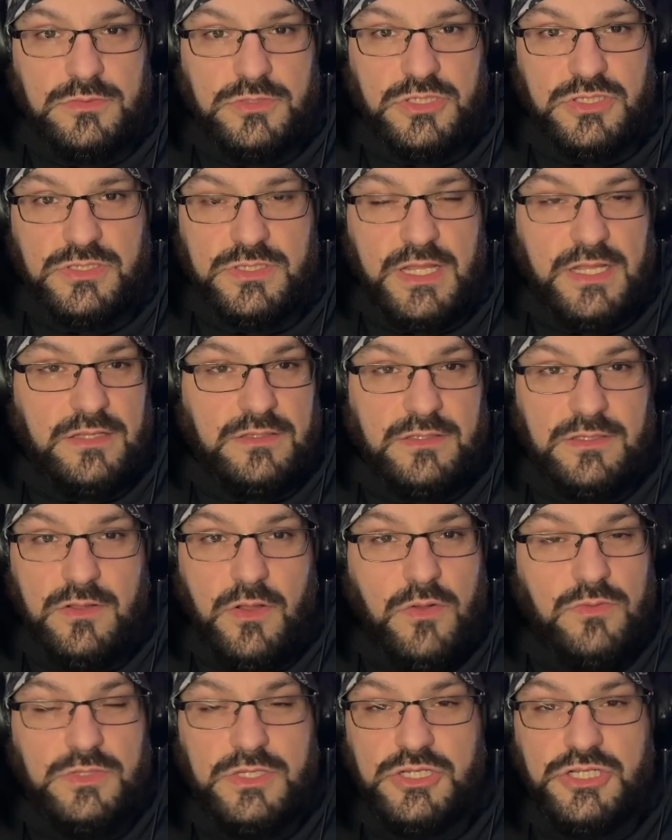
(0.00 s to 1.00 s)
Just like,
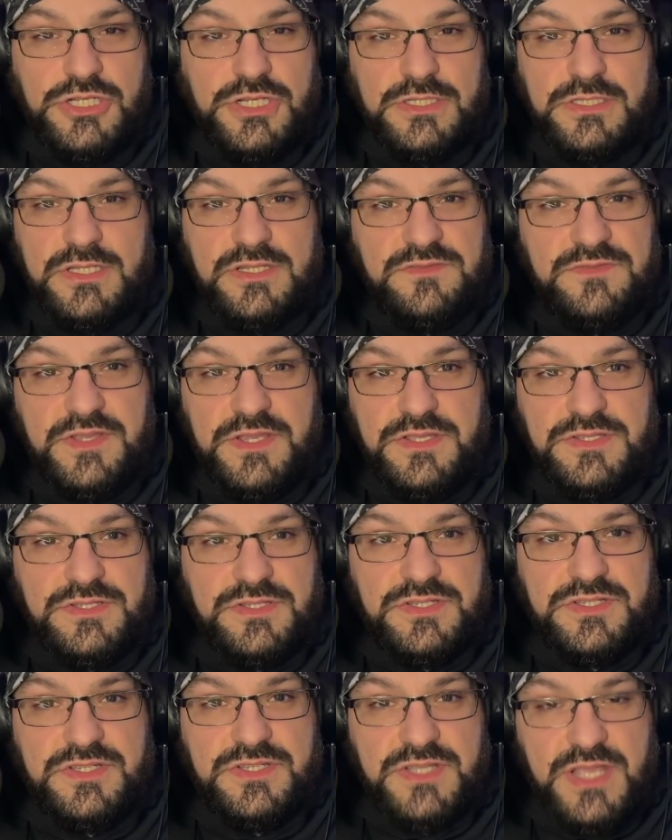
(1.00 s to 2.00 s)
holy shit, these
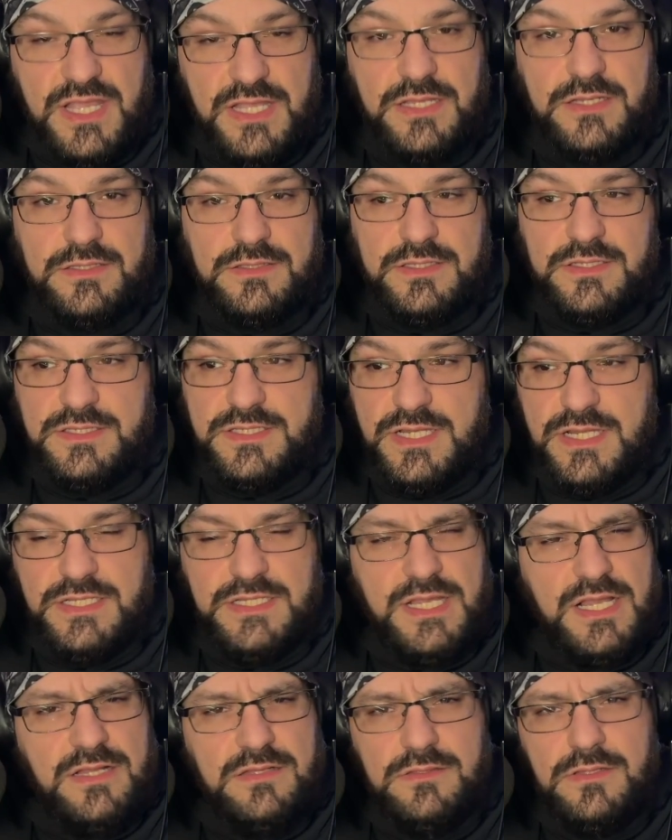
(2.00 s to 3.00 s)
figures are sick. The
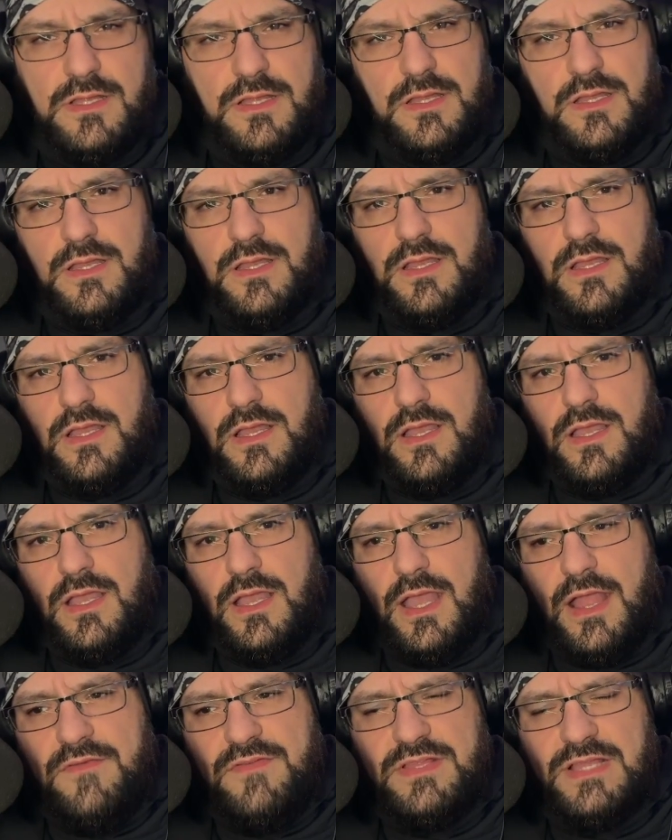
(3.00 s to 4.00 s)
detail,
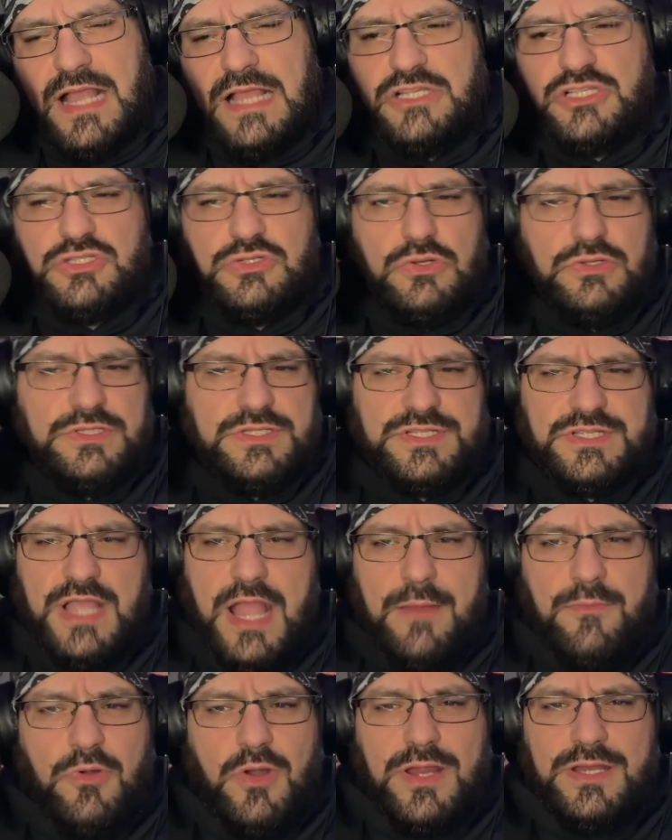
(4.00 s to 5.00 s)
everything. I saw the
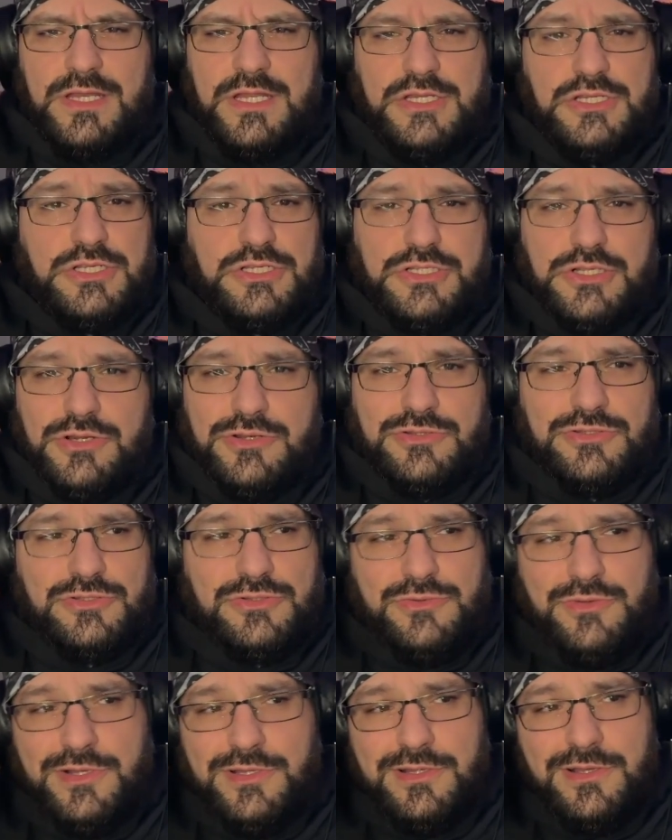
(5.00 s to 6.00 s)
Samurai Ninja Turtles,
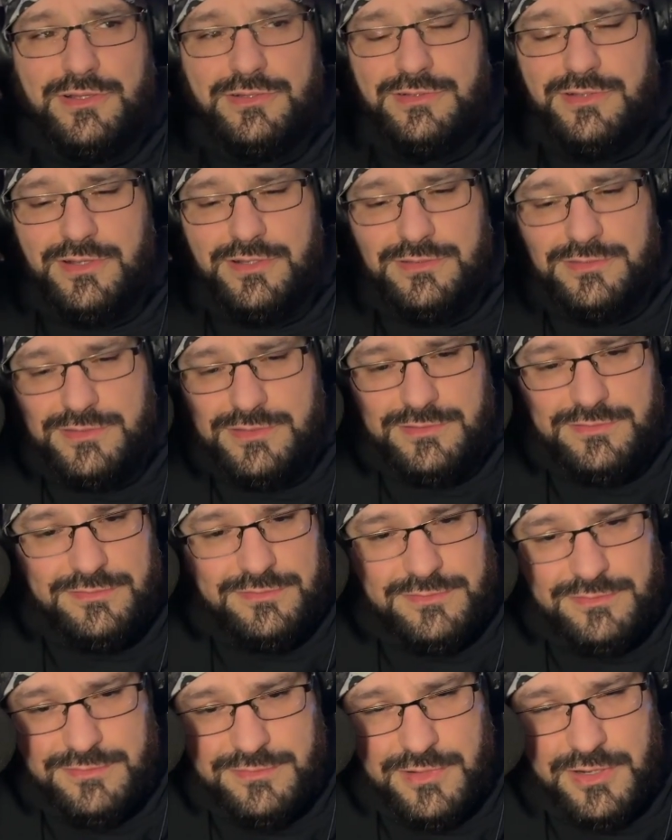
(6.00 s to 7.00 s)
too, on
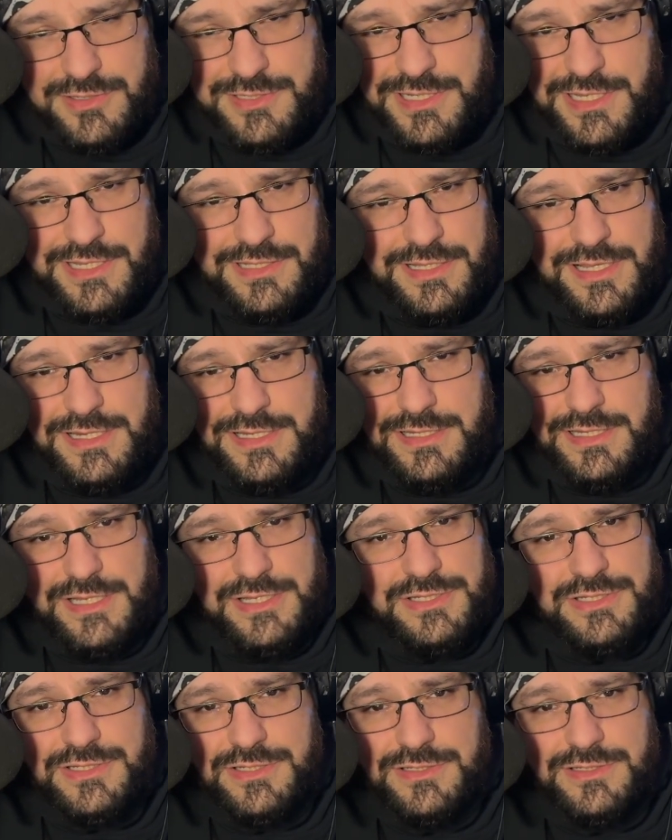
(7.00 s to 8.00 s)
Articulated
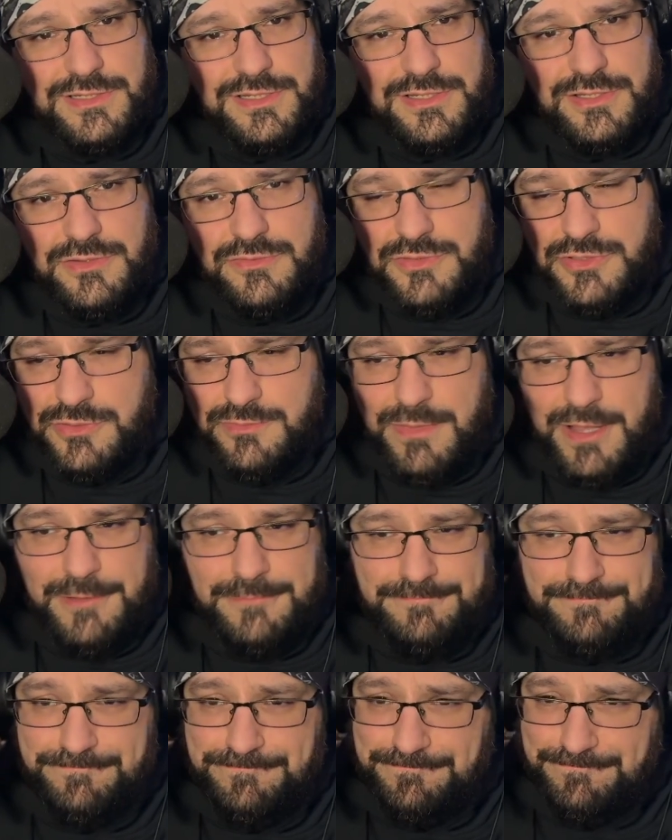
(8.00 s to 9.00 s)
Ninja's YouTube,
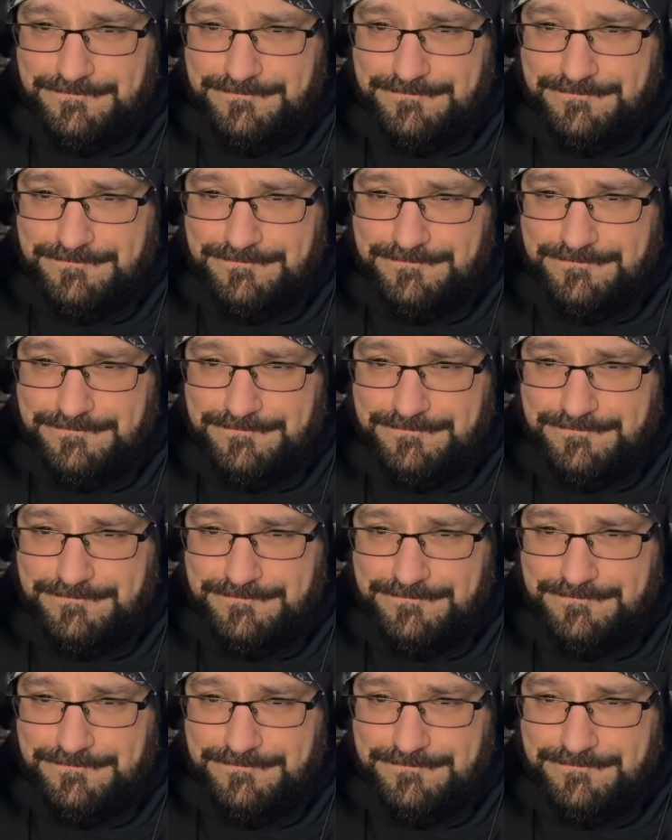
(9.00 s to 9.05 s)
man.